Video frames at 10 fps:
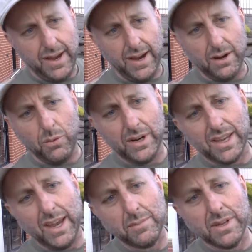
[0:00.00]
and a one
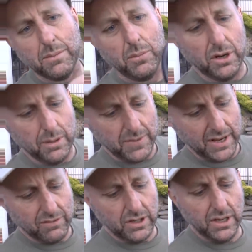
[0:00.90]
cam down the bottom. Now
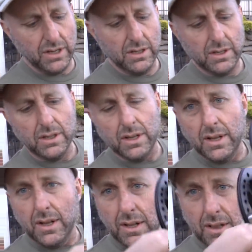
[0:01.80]
you've got a
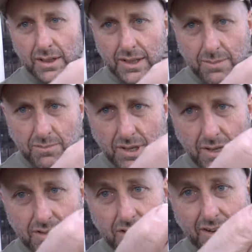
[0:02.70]
limb,
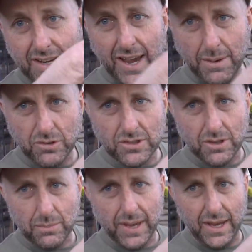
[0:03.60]
uh, sorry, cable
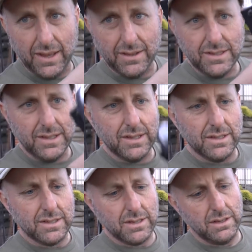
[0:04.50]
stop here. This
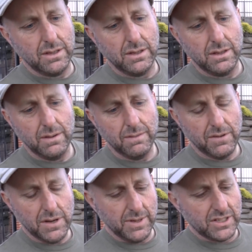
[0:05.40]
is
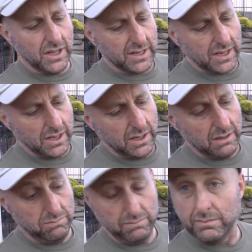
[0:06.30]
very much like your
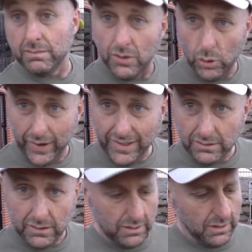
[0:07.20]
Hoyt.
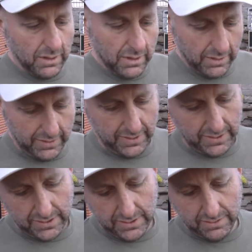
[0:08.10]

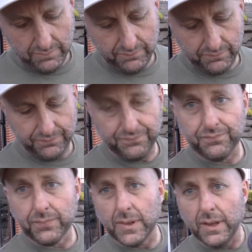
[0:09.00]
Um,
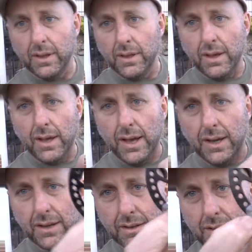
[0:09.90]
and
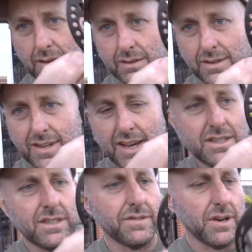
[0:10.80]
it
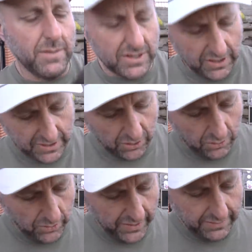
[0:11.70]
detaches very much like your
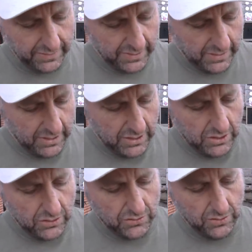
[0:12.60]
Hoyt.
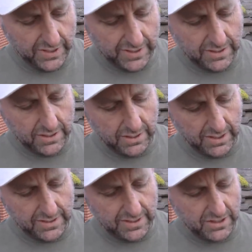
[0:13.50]
Draw length
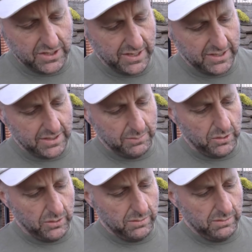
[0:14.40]
is
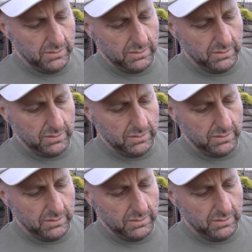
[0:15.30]
adjustable.